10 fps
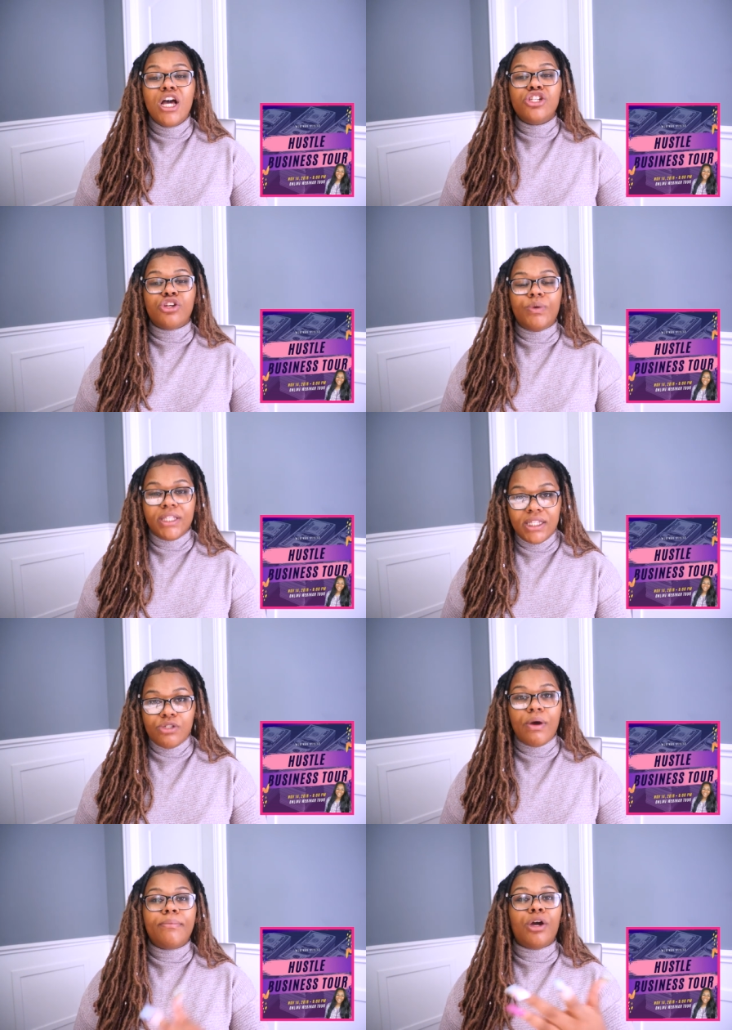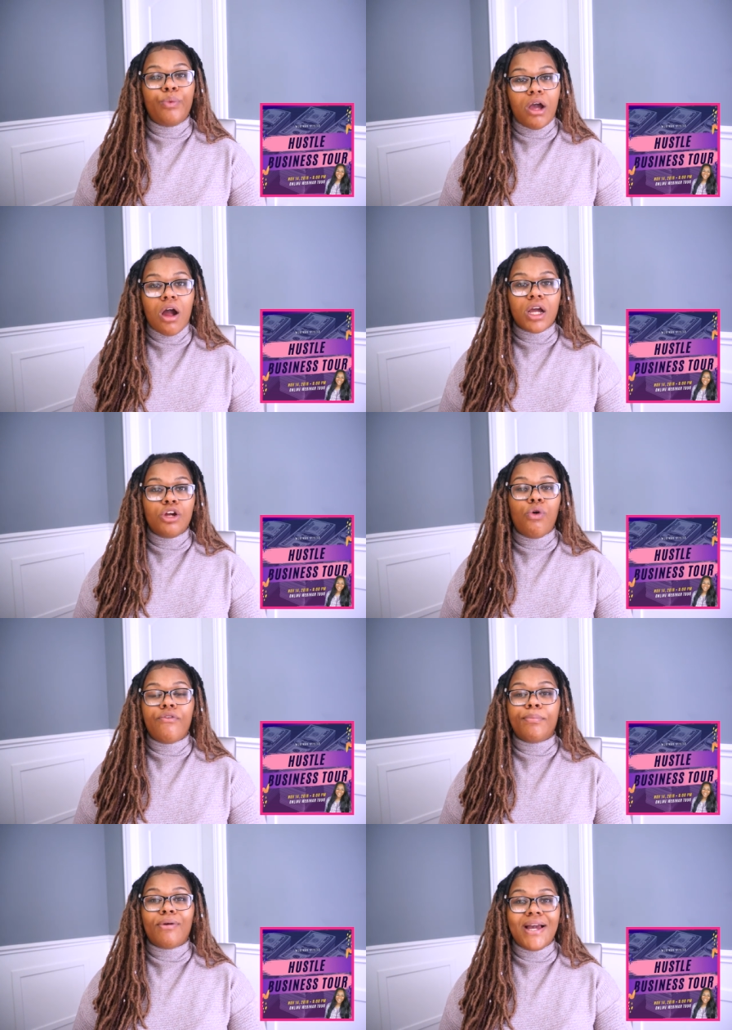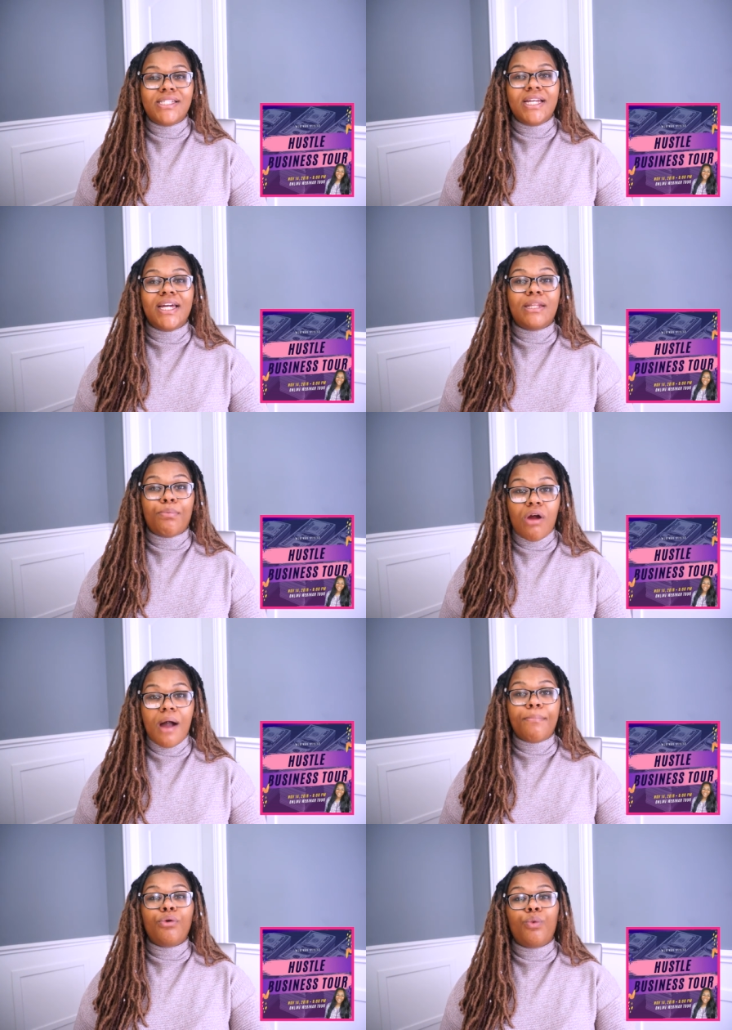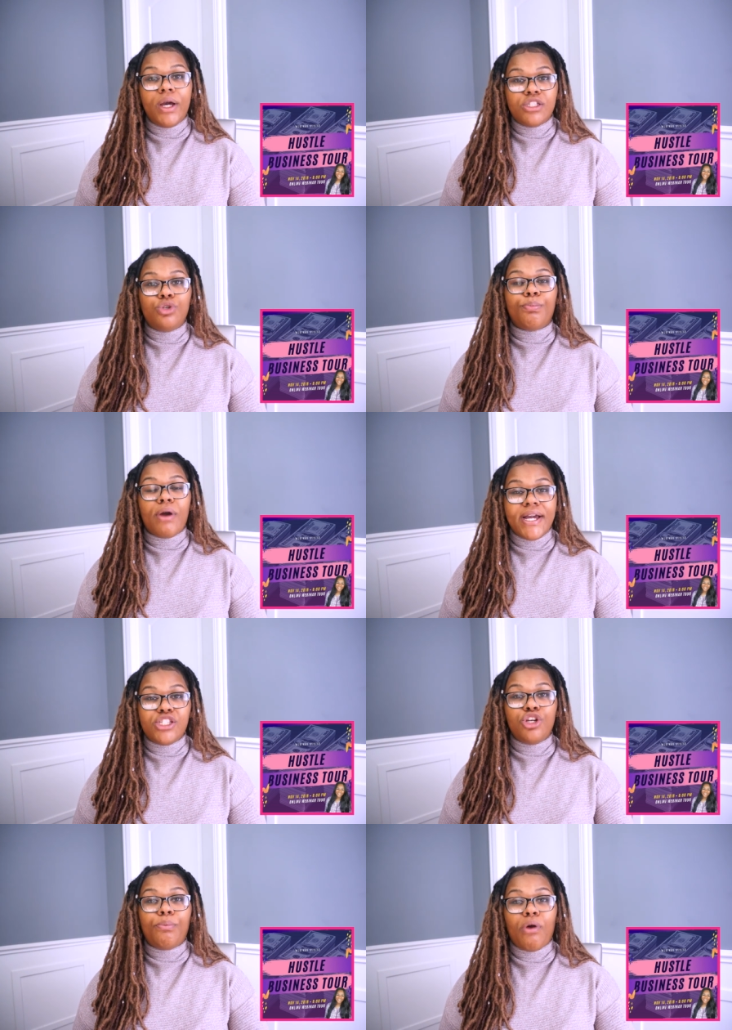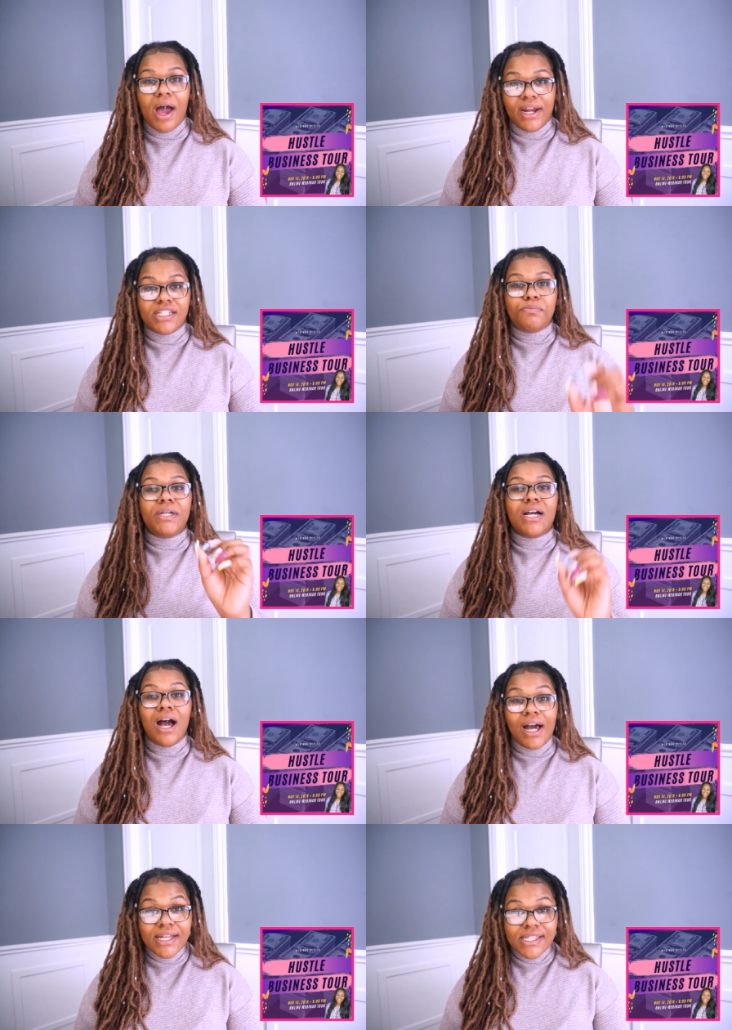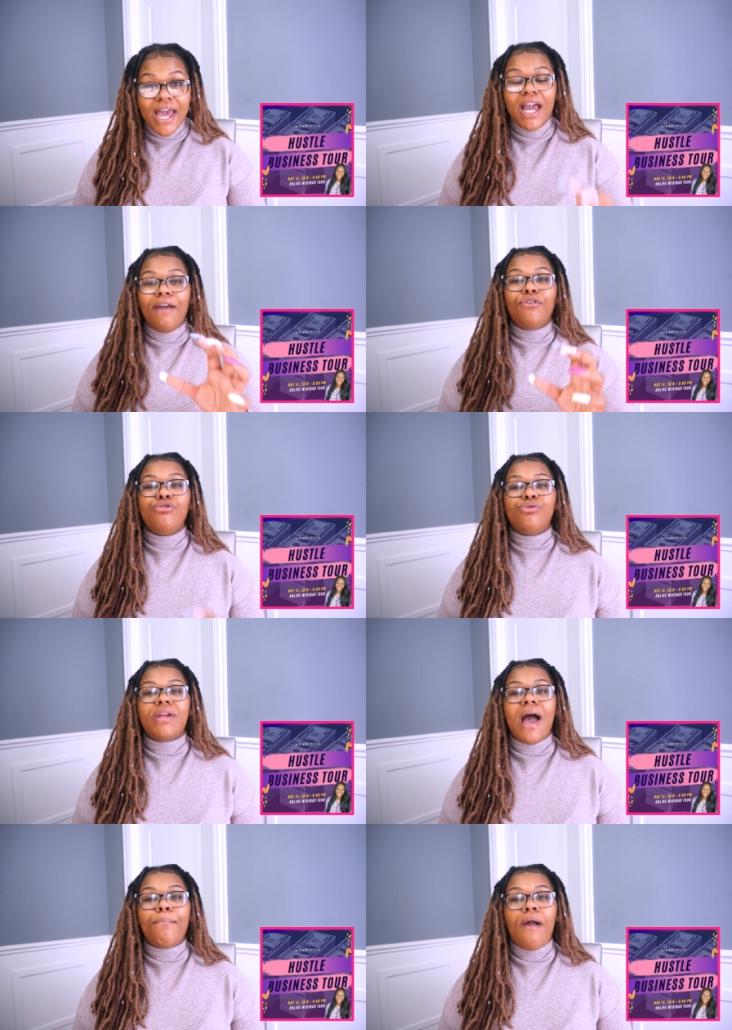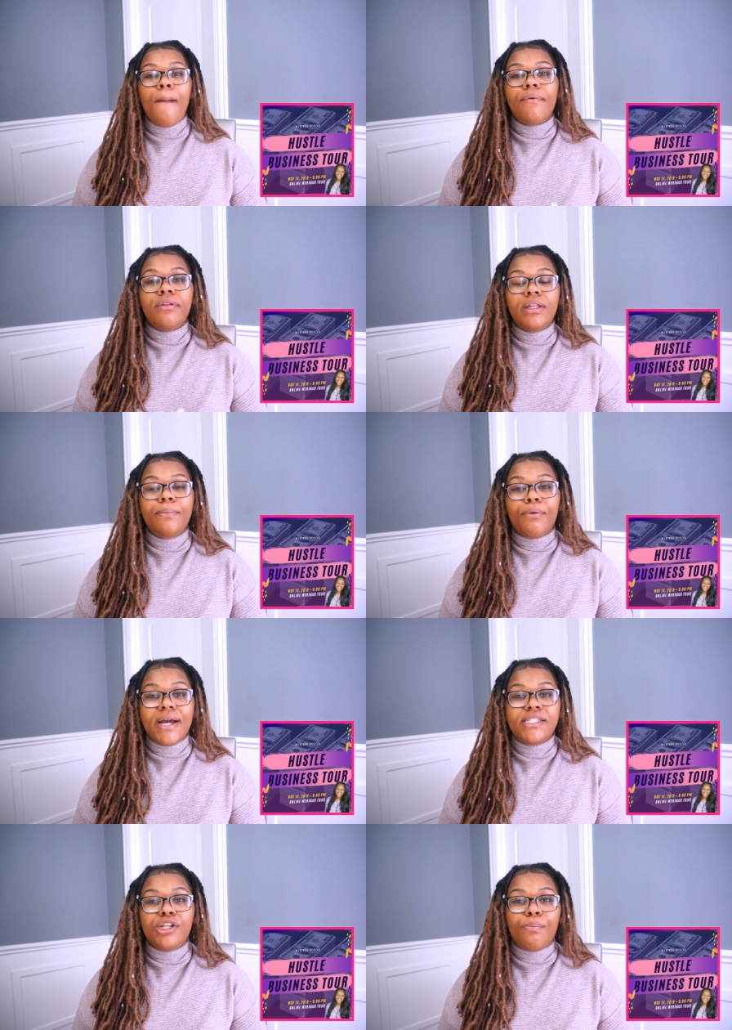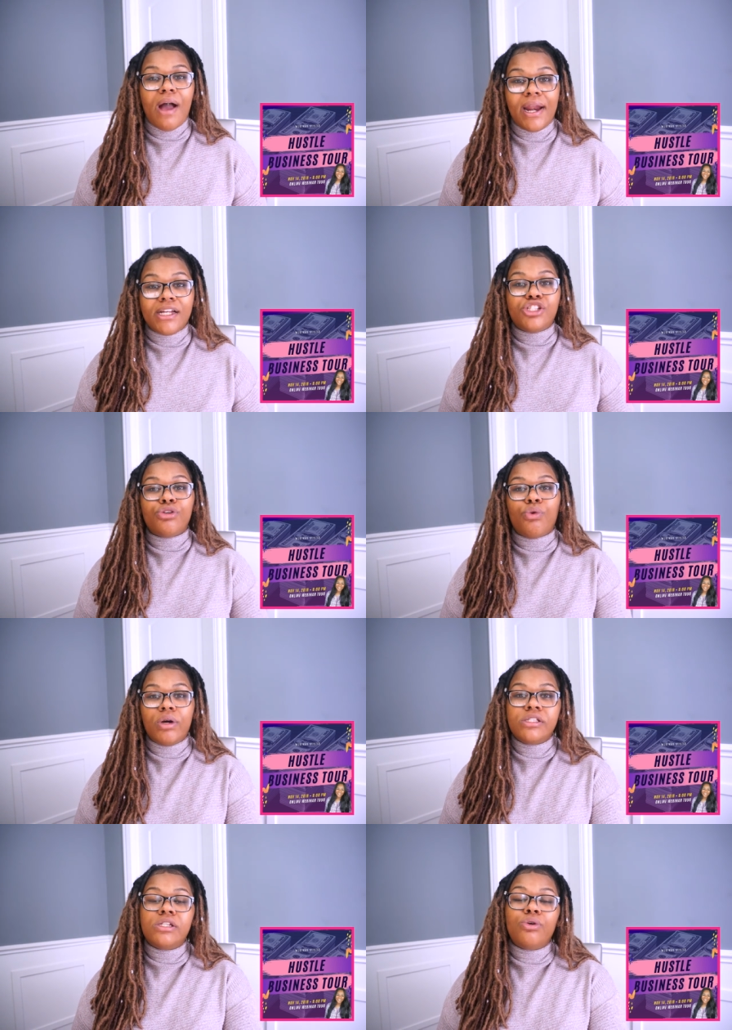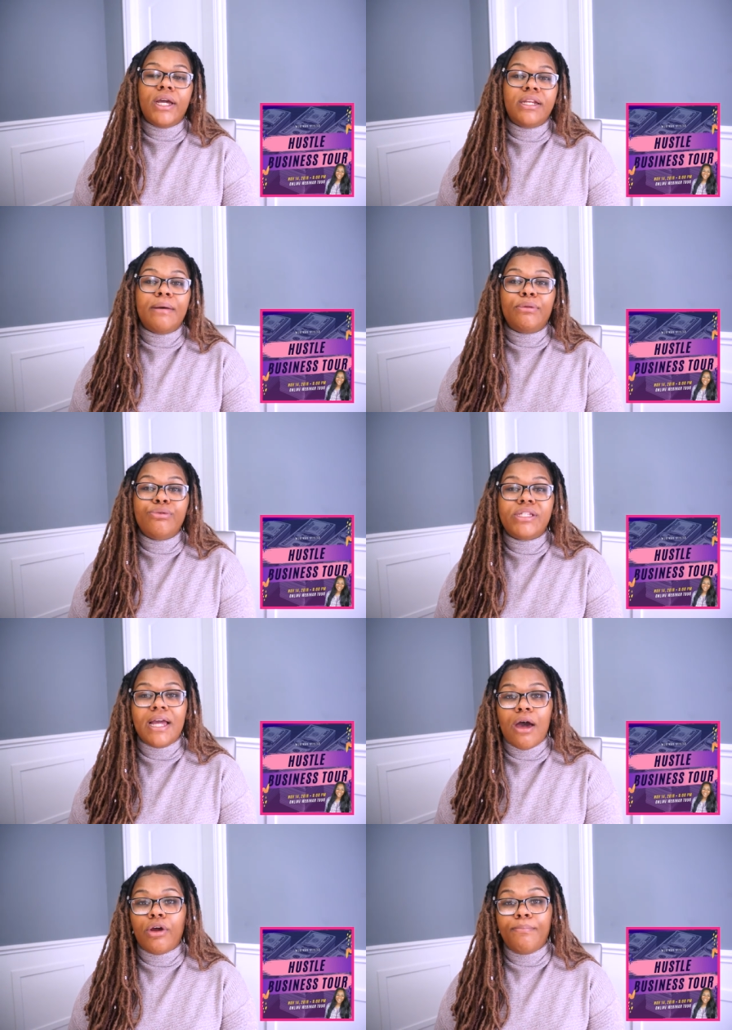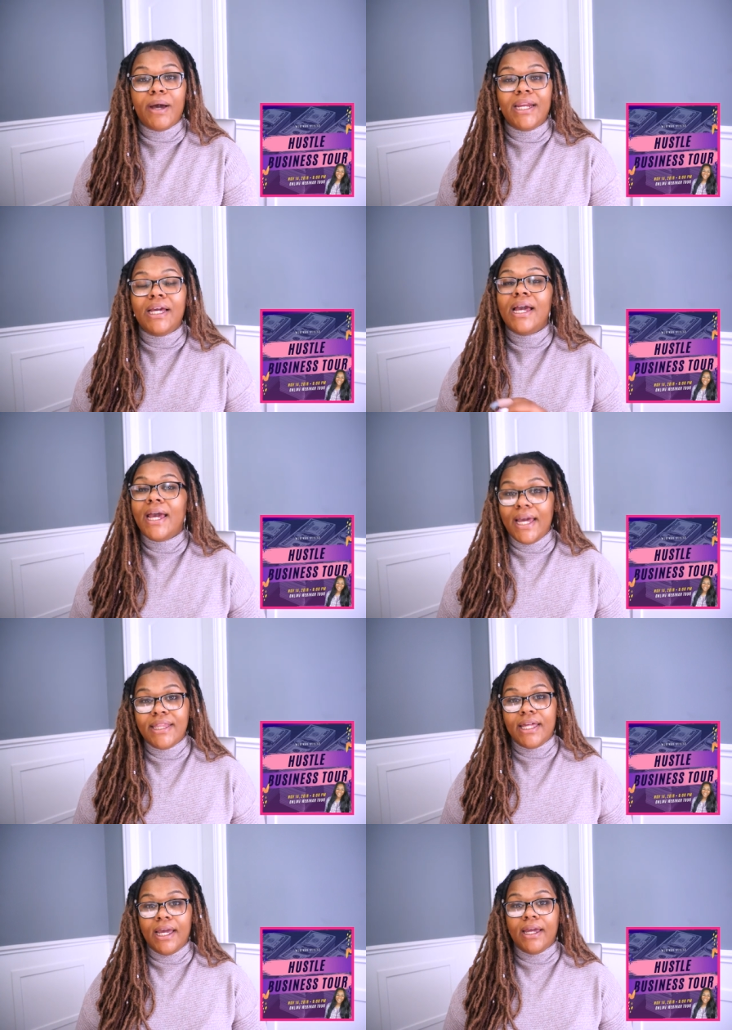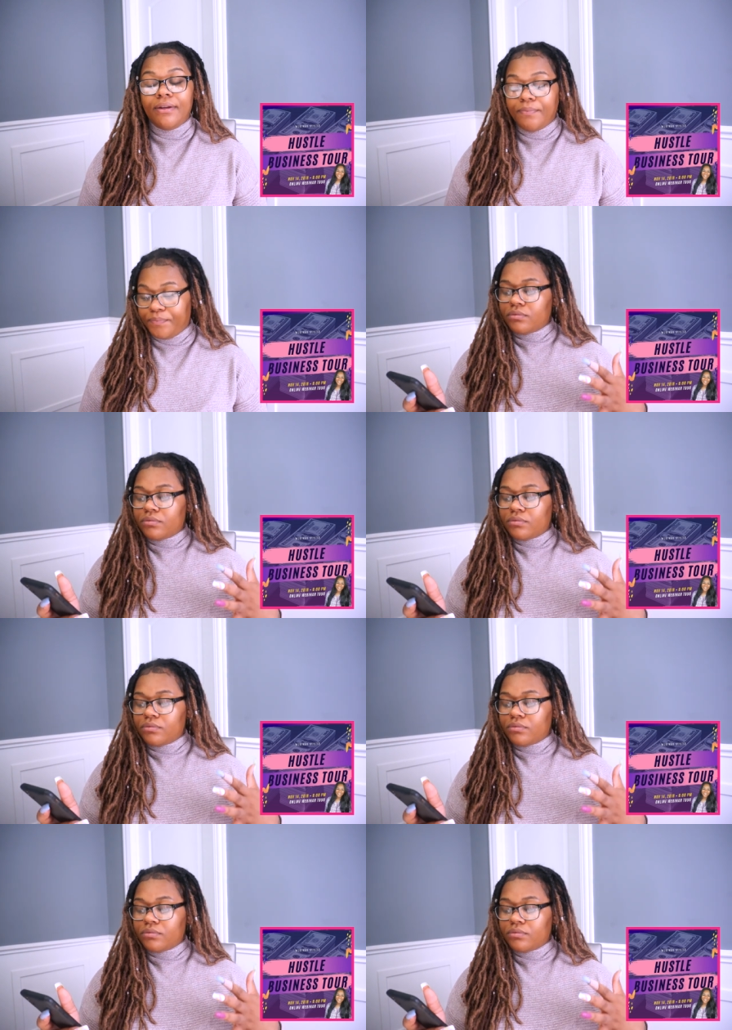So within this webinar, we are gonna go over pricing and the proper way to price your products because if you do not properly price your products, you're going to end up losing out on money in the end.